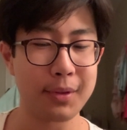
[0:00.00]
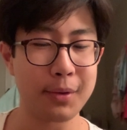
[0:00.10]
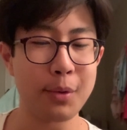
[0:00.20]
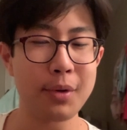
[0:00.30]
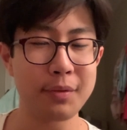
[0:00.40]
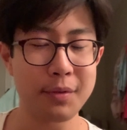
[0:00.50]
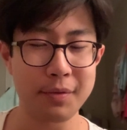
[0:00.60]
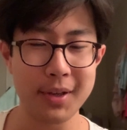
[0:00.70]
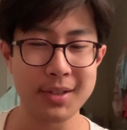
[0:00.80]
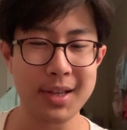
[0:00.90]
all of the
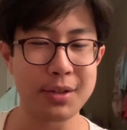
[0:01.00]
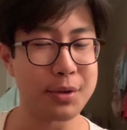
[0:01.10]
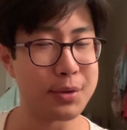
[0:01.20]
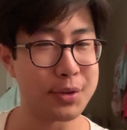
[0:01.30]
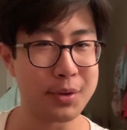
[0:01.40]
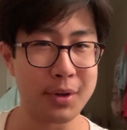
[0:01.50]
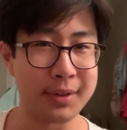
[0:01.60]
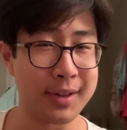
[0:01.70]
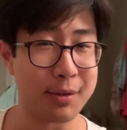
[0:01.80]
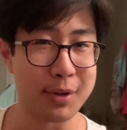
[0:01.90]
things they told you
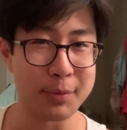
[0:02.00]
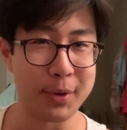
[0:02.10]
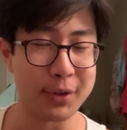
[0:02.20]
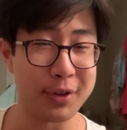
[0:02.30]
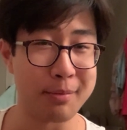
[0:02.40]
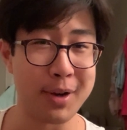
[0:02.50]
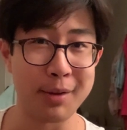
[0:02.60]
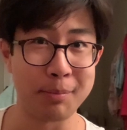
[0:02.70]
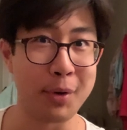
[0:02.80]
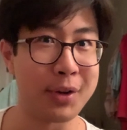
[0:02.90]
on Charisma on
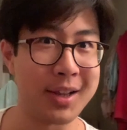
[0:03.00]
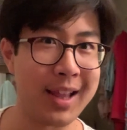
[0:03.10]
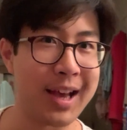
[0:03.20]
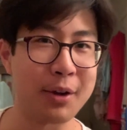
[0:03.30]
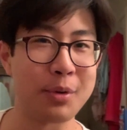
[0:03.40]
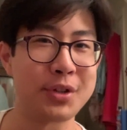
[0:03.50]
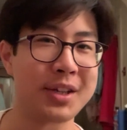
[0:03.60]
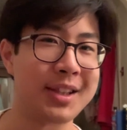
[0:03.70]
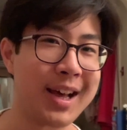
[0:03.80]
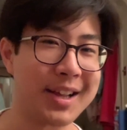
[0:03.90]
Command, body language
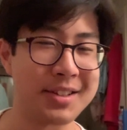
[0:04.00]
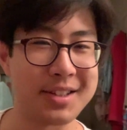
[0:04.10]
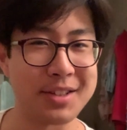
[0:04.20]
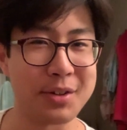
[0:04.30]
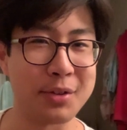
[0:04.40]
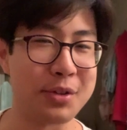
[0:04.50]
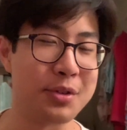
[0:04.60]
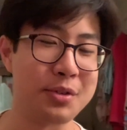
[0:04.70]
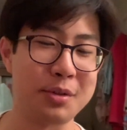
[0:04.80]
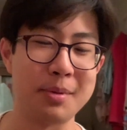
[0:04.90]
analysis on
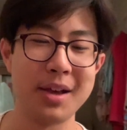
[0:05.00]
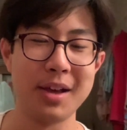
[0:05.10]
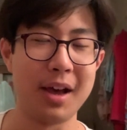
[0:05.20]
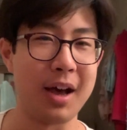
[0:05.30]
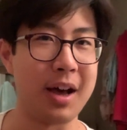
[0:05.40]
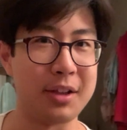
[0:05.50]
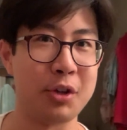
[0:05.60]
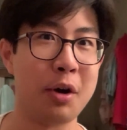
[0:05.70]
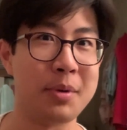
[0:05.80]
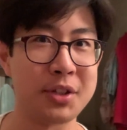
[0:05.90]
YouTube, uh,
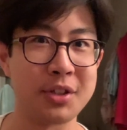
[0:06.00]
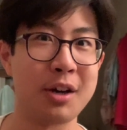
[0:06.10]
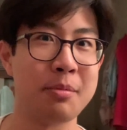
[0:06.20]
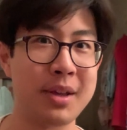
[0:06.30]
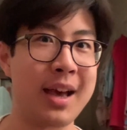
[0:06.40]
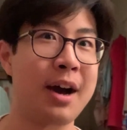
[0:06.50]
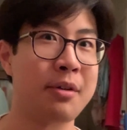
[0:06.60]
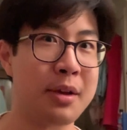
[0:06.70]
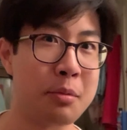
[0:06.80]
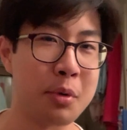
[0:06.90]
Thomas Shelby, how
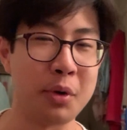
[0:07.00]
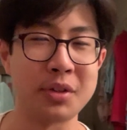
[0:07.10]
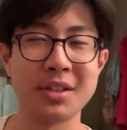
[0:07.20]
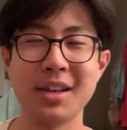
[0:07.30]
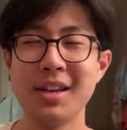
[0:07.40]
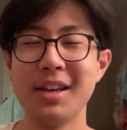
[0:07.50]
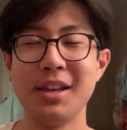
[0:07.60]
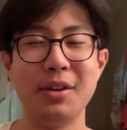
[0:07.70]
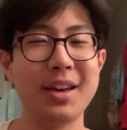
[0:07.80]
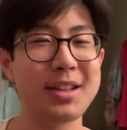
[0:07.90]
he walks.
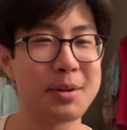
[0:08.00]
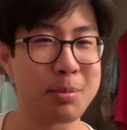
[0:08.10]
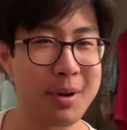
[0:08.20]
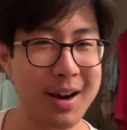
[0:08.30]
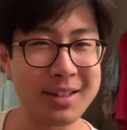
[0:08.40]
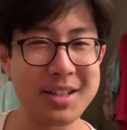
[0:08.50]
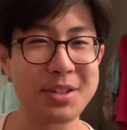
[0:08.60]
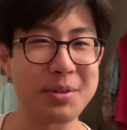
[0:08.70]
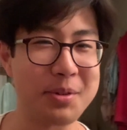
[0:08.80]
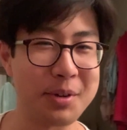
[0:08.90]
You get to
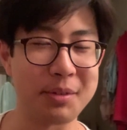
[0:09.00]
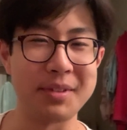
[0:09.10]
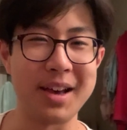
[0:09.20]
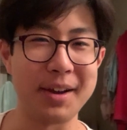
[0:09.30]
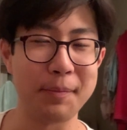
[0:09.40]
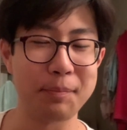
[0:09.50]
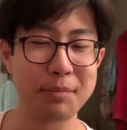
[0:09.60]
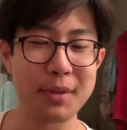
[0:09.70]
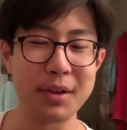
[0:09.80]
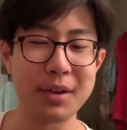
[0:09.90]
practice all of that.
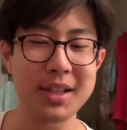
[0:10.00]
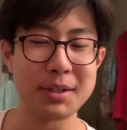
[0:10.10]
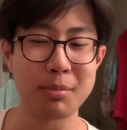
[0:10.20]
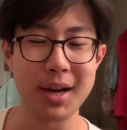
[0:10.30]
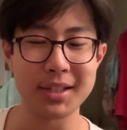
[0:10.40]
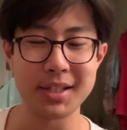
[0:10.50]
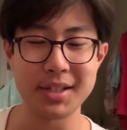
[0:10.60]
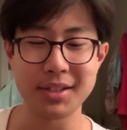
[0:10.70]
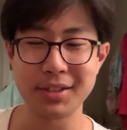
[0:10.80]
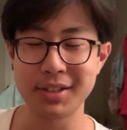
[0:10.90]
You get to
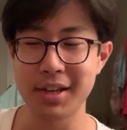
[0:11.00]
practice